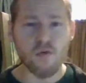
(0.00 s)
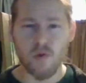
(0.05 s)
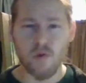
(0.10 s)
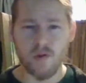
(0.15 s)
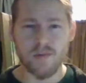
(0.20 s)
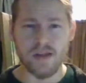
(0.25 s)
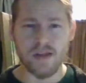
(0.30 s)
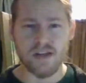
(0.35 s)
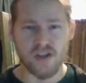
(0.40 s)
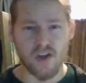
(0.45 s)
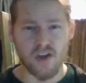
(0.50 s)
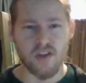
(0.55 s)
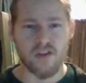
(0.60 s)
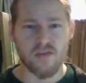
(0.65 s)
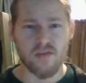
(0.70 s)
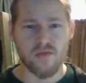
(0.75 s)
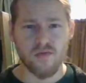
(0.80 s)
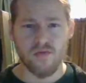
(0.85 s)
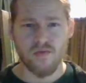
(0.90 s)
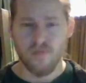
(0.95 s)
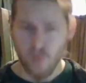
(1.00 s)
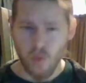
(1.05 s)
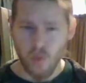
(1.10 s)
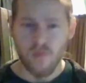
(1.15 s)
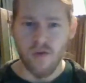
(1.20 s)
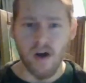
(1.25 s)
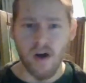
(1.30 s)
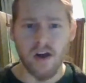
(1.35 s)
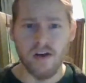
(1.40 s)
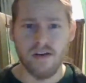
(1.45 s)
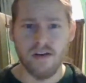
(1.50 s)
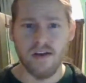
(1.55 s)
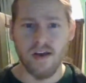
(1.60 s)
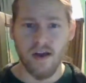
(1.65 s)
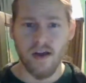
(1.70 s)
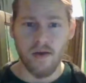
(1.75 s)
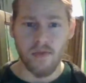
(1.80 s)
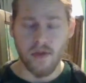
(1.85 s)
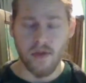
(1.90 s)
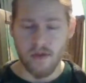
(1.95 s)
would be just for fun
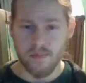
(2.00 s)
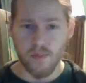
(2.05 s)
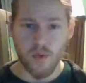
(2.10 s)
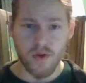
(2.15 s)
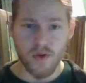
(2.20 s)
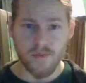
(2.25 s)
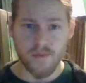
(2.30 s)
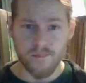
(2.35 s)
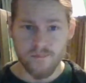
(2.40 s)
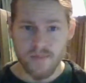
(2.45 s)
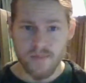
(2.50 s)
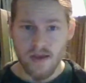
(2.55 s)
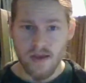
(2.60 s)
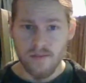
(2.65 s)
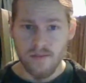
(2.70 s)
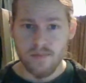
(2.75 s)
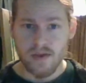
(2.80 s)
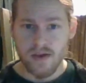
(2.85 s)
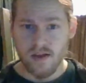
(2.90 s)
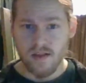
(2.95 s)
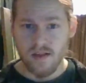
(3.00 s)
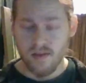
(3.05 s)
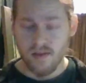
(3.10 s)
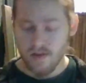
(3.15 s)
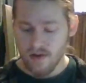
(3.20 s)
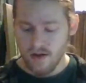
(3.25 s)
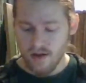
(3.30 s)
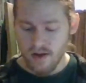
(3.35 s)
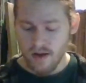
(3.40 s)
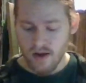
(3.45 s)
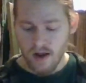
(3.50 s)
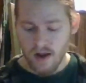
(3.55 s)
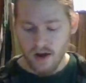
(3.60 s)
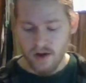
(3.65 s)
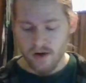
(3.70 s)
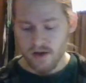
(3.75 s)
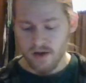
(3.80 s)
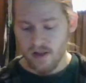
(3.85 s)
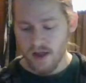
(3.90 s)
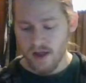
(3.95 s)
at that point. Because an
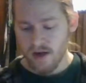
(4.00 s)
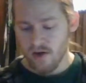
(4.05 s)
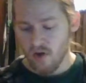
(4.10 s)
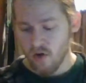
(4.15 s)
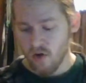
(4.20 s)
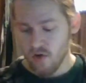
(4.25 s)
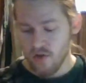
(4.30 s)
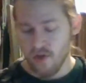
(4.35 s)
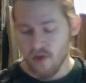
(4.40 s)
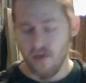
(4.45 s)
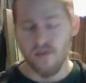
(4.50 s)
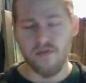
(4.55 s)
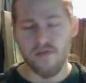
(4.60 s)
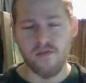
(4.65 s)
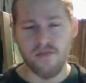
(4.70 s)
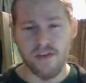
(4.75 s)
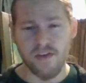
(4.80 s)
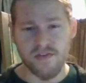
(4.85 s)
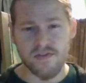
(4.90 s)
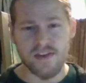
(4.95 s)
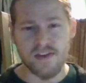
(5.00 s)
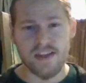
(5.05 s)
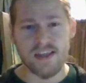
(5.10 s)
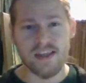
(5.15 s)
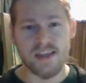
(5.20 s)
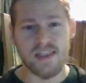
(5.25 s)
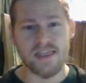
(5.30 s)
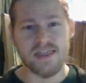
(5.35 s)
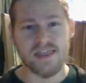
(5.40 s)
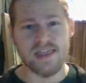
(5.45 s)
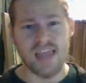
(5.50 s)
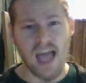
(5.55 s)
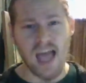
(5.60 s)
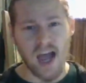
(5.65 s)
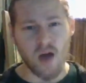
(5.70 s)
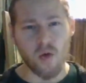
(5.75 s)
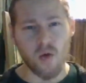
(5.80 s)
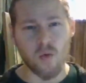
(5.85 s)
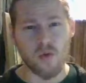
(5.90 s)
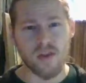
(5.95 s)
ironclad costs
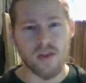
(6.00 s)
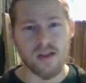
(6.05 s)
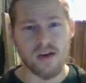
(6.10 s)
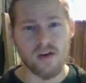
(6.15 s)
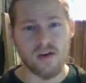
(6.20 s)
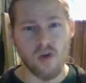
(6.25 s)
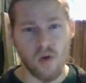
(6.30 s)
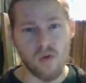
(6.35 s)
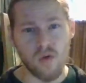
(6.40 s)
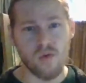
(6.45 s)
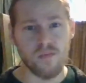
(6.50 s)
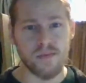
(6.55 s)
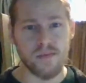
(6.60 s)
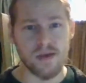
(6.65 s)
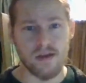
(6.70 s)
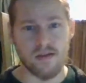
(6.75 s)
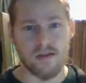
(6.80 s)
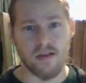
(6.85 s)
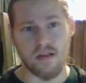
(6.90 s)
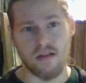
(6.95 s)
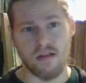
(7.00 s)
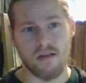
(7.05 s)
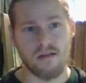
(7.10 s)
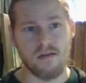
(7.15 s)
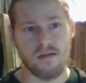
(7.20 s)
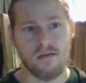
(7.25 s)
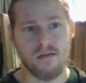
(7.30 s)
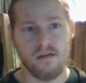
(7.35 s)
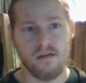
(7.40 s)
50,000 gold pieces.